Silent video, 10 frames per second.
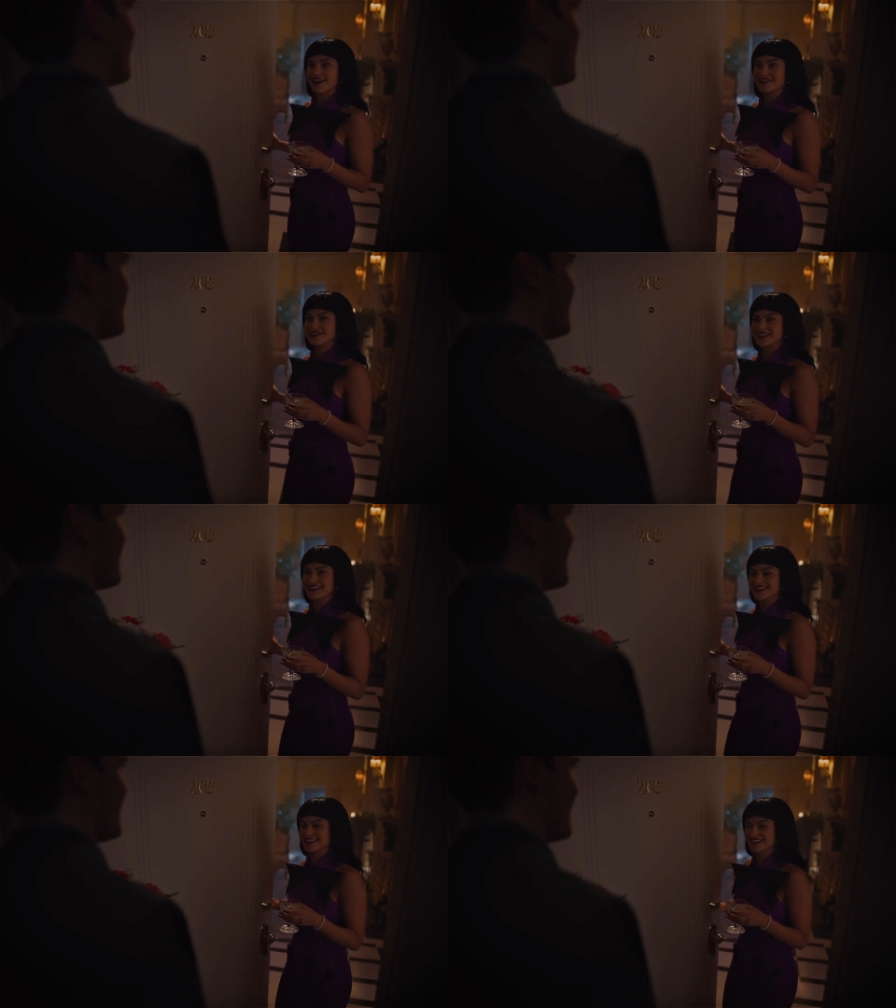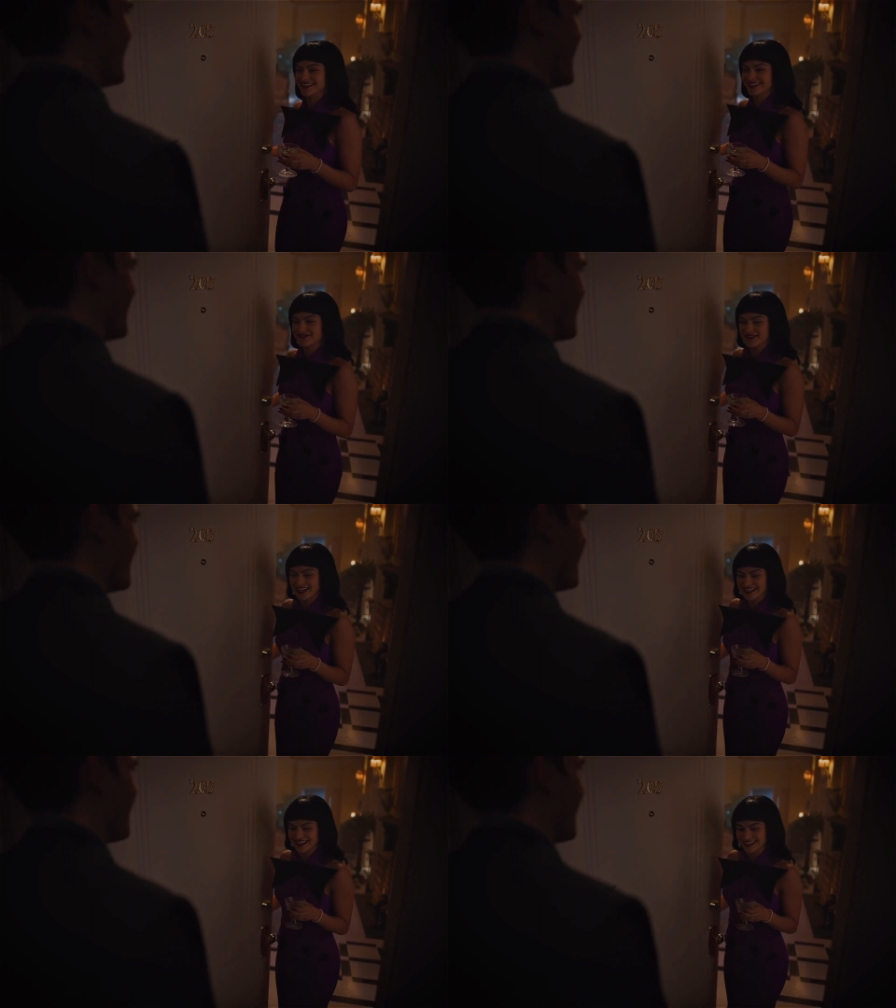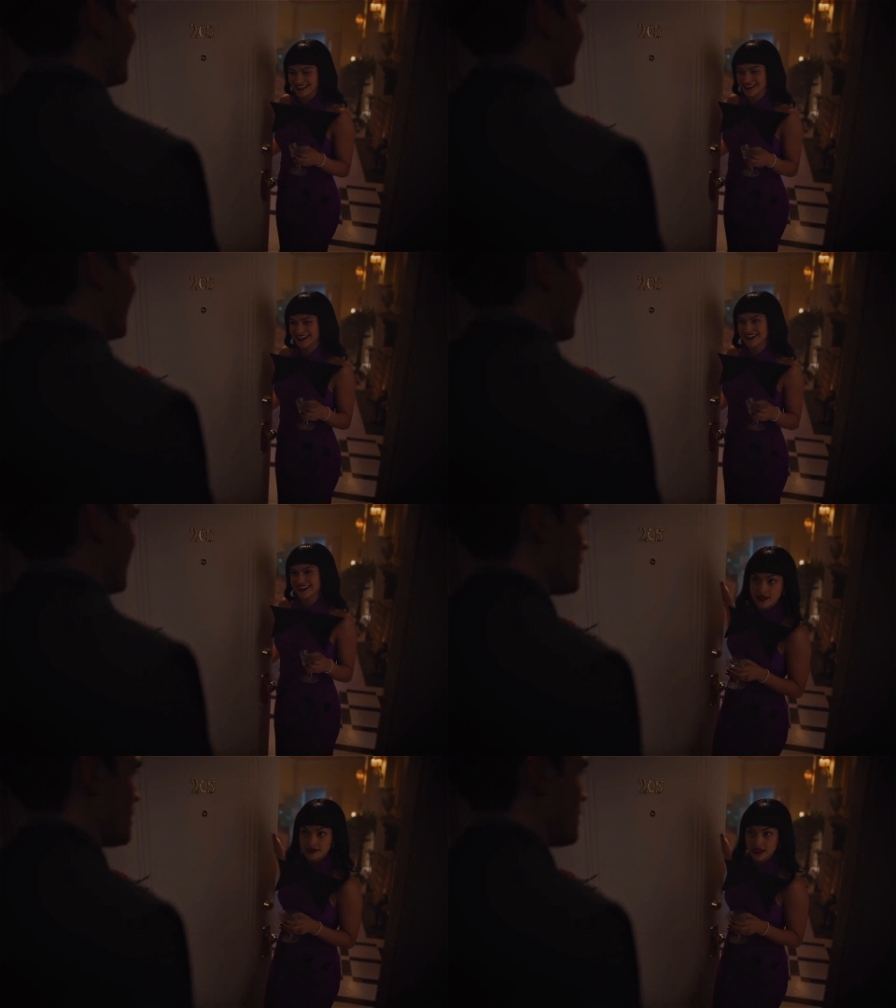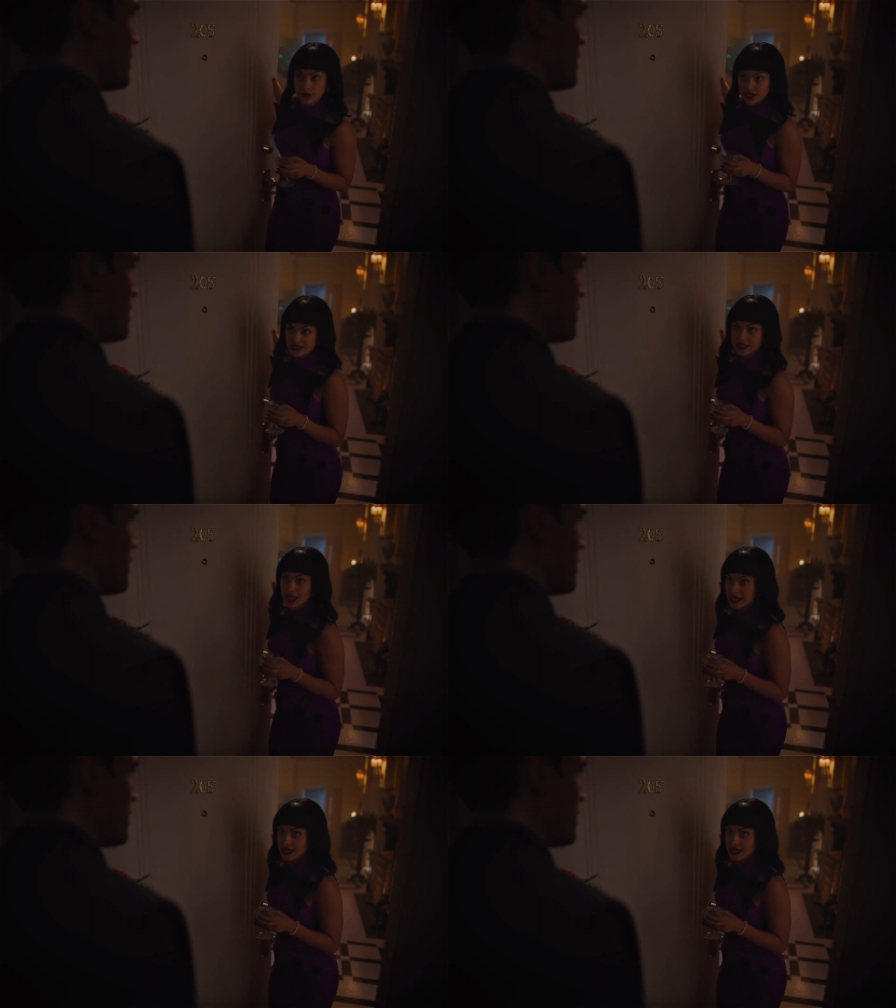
Archie, you made it. Discussing President